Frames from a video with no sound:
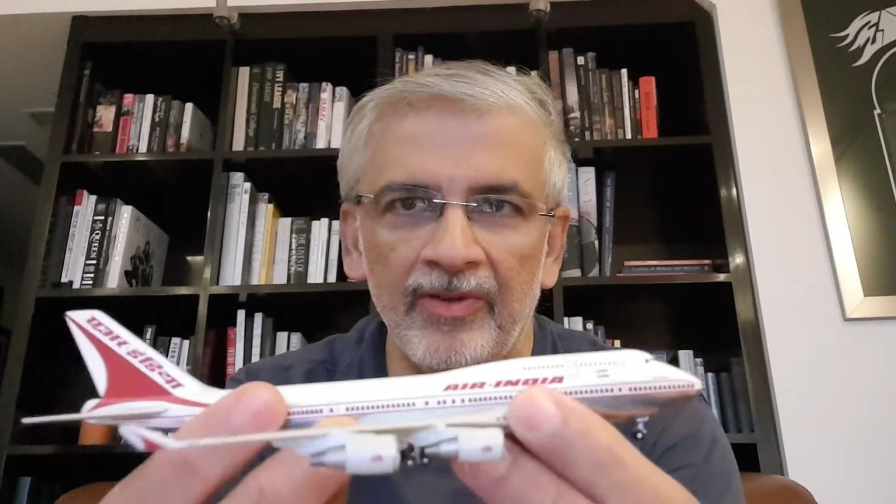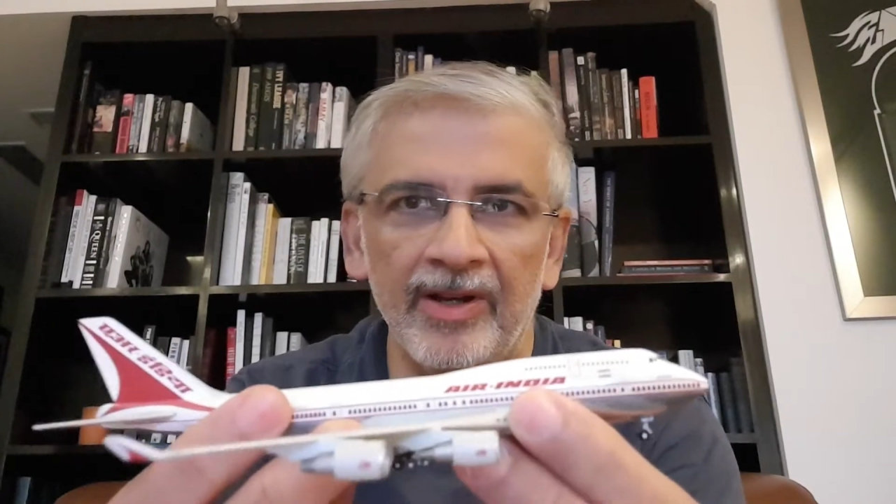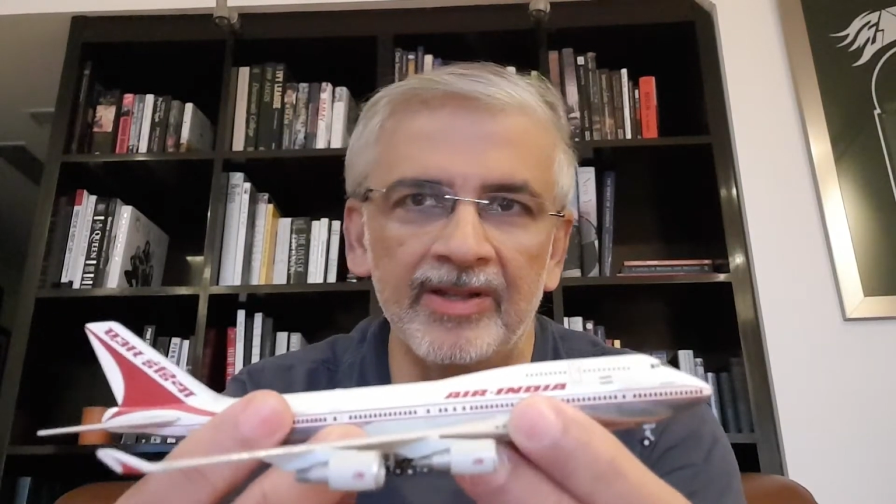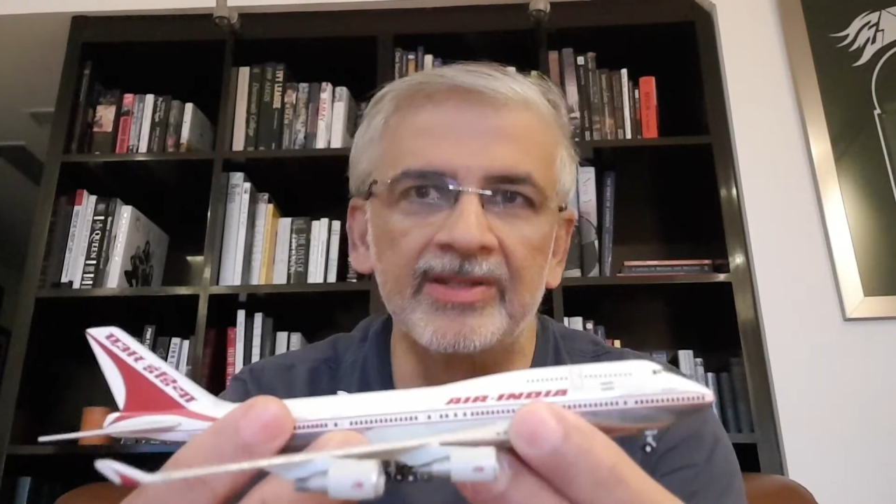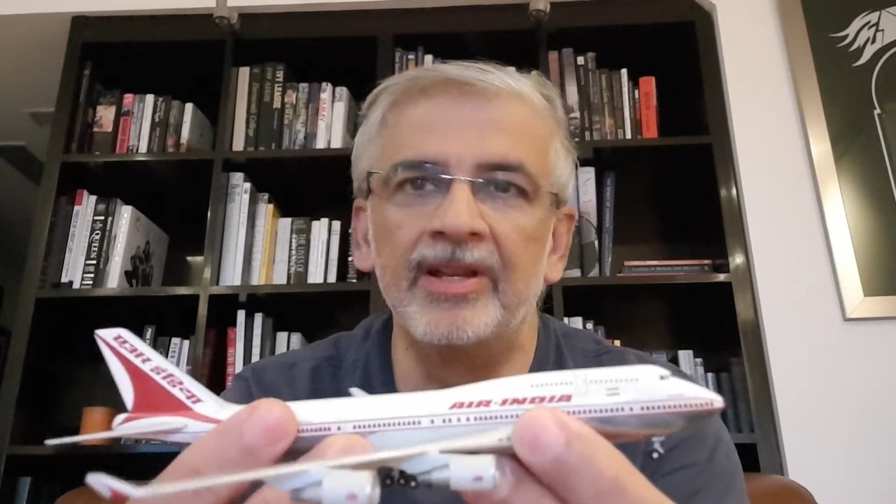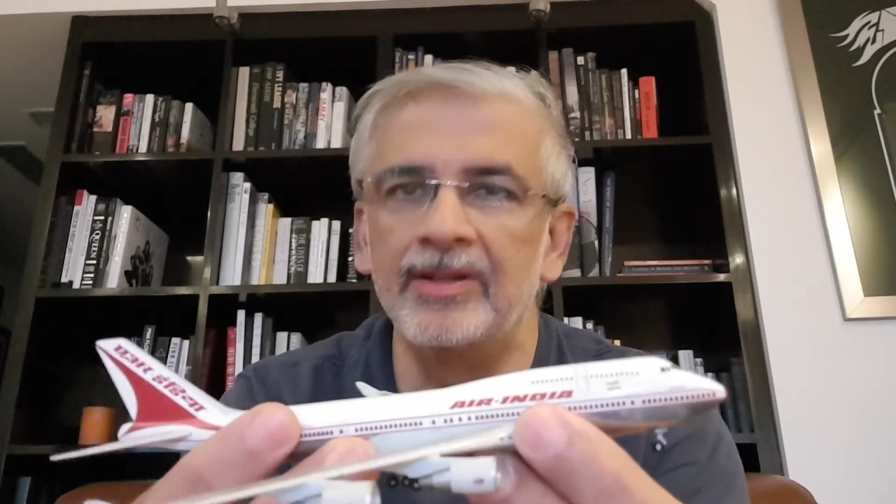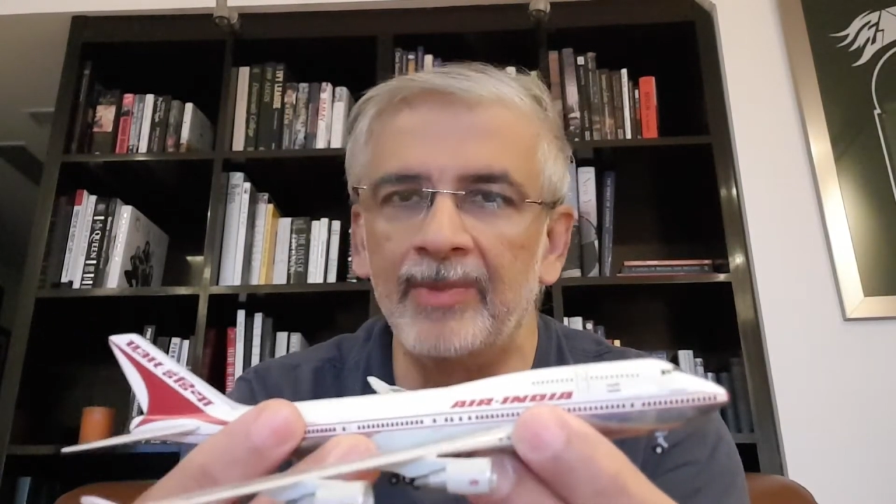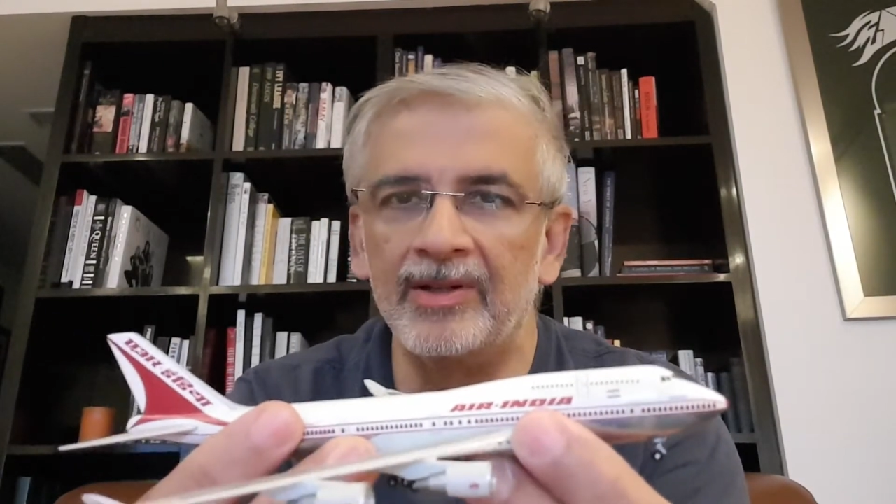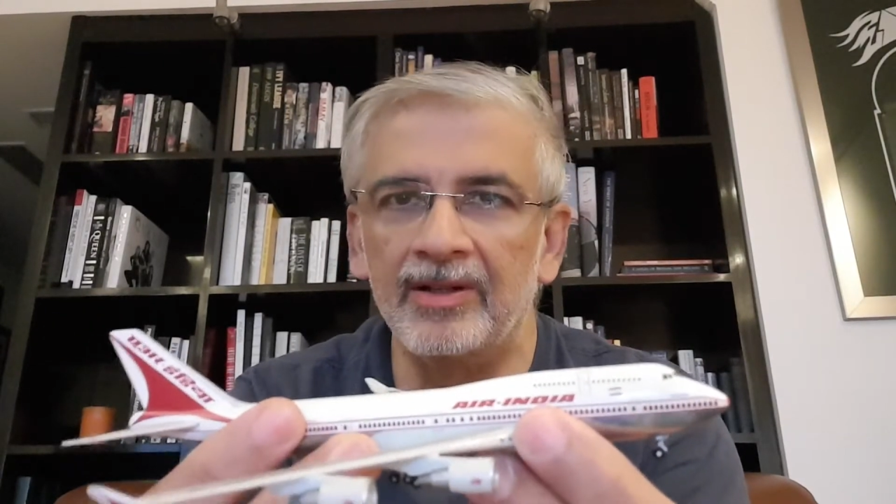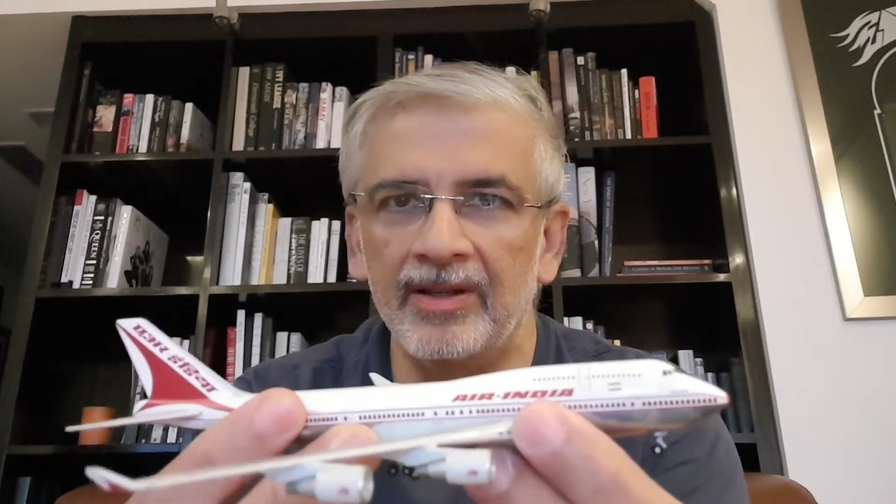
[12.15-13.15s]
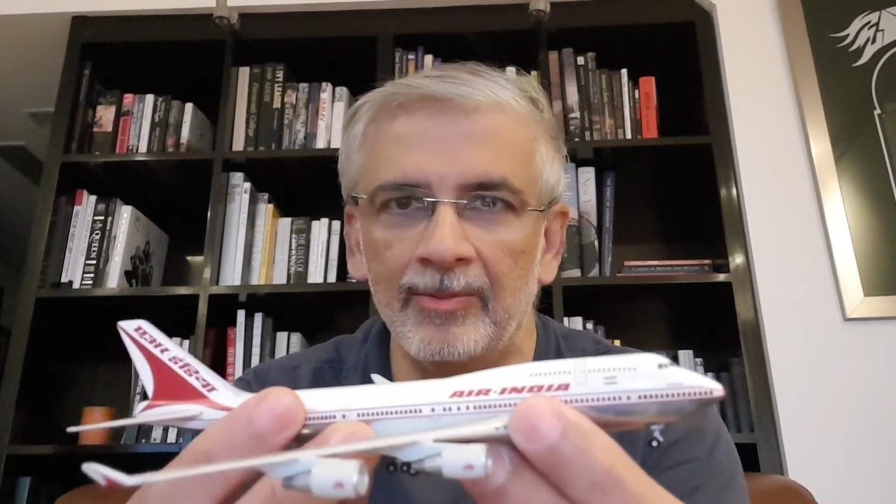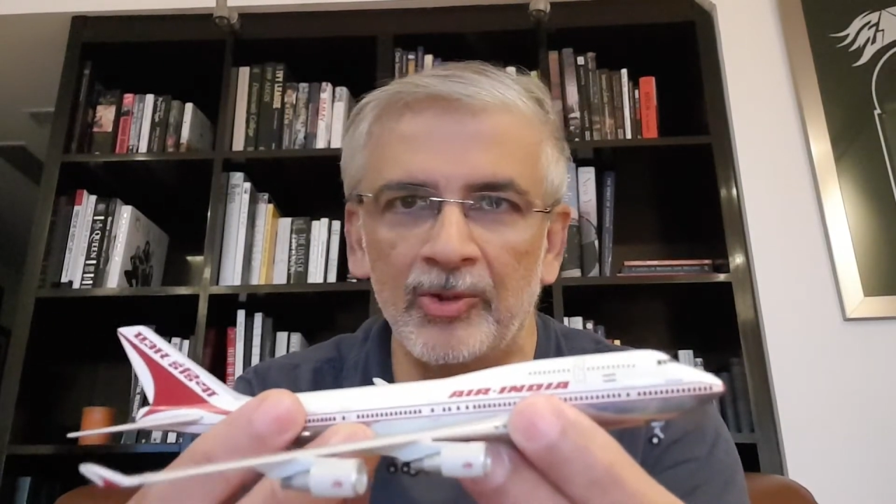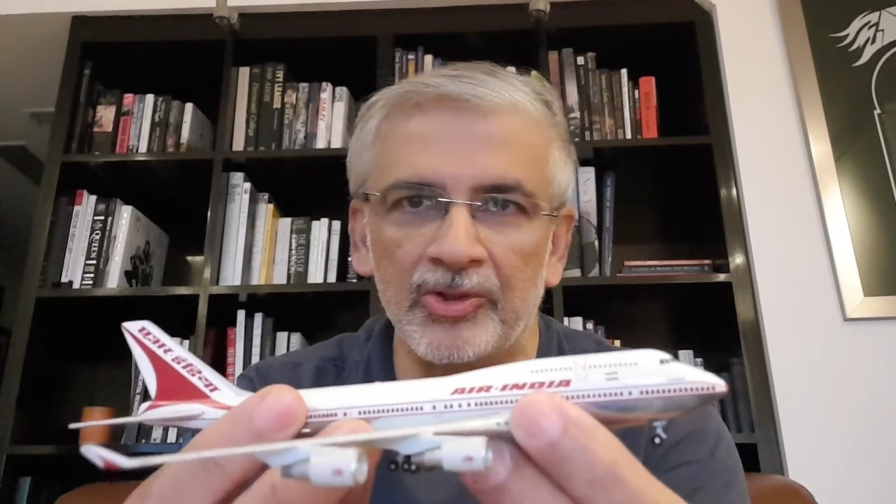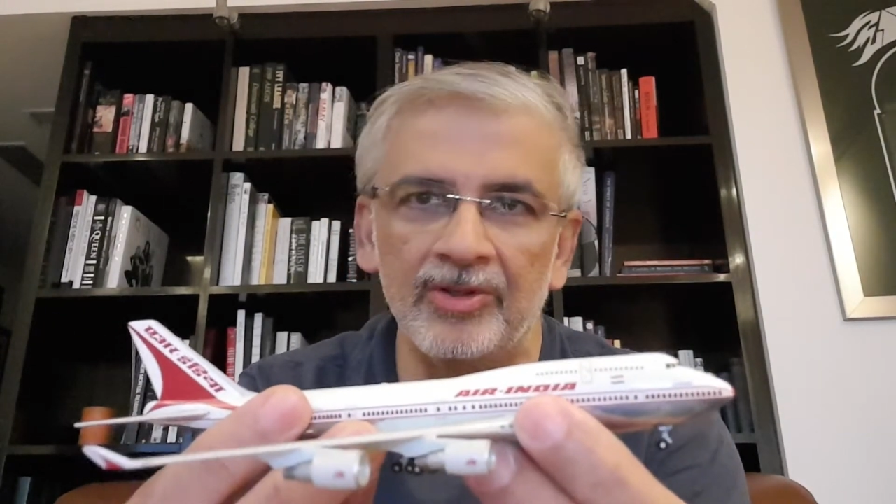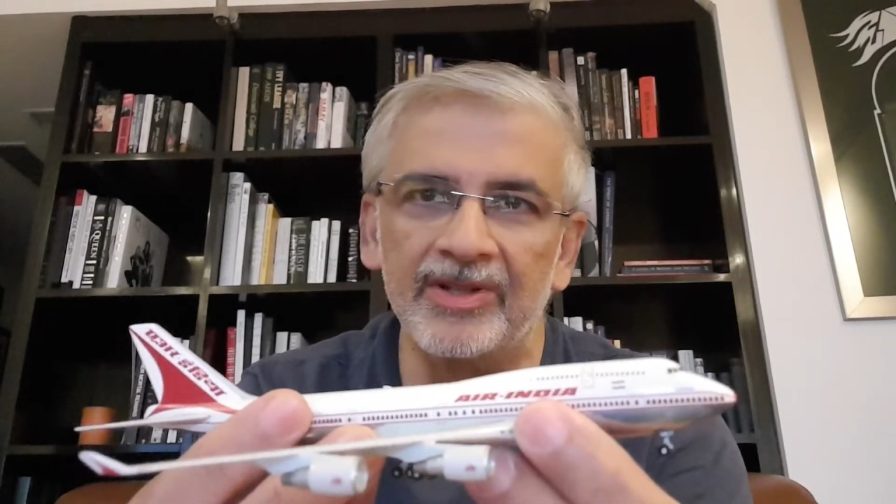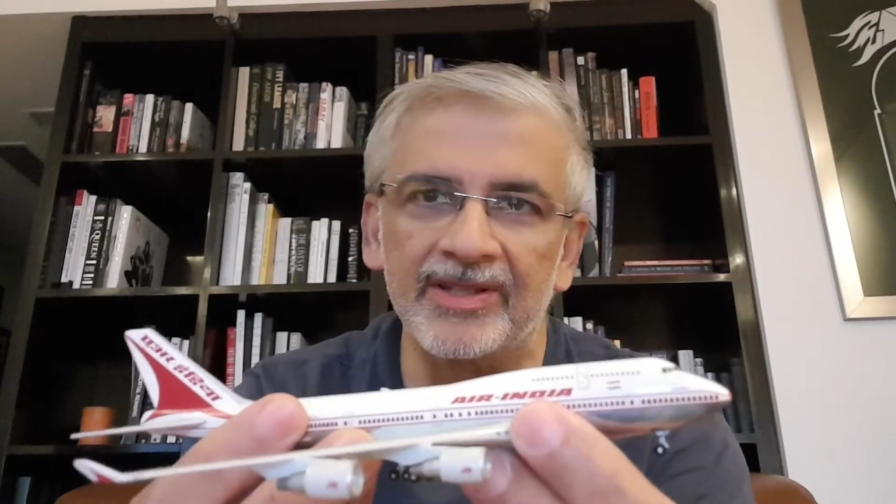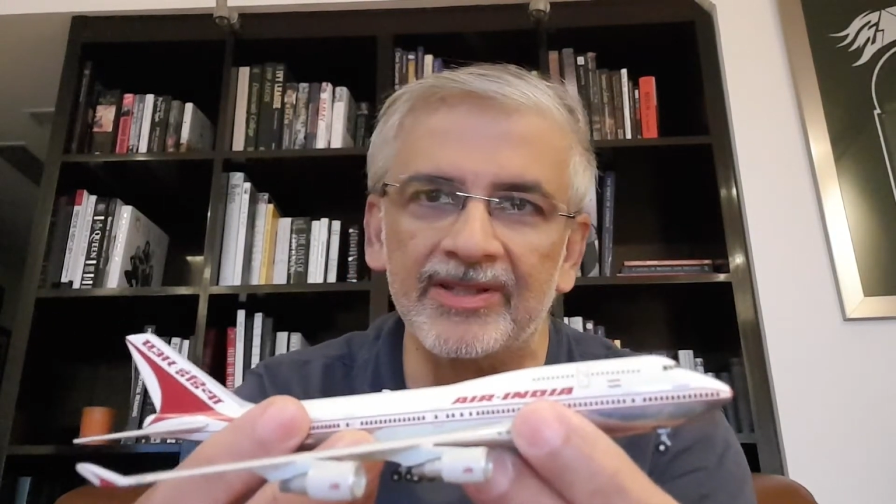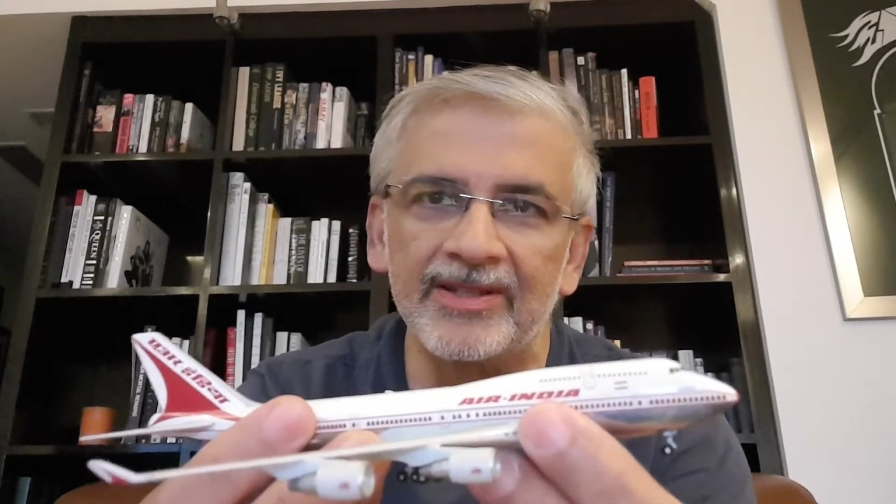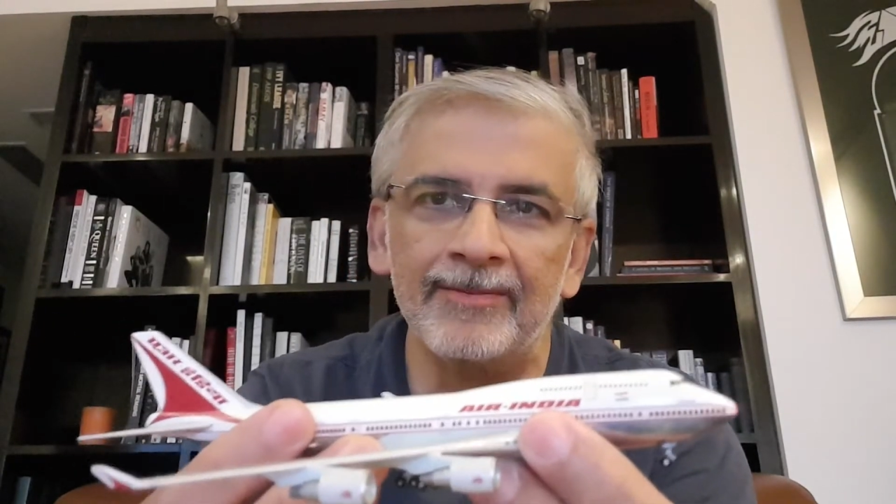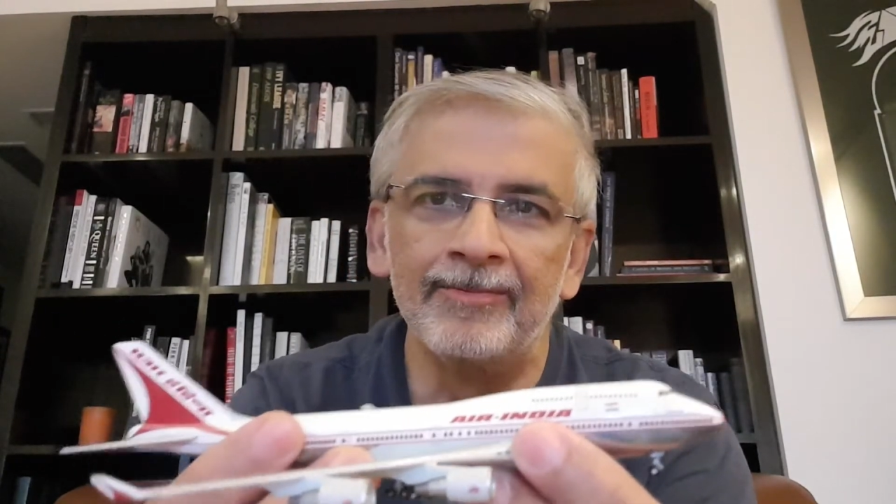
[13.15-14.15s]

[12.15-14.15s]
various sentimental and emotional reasons.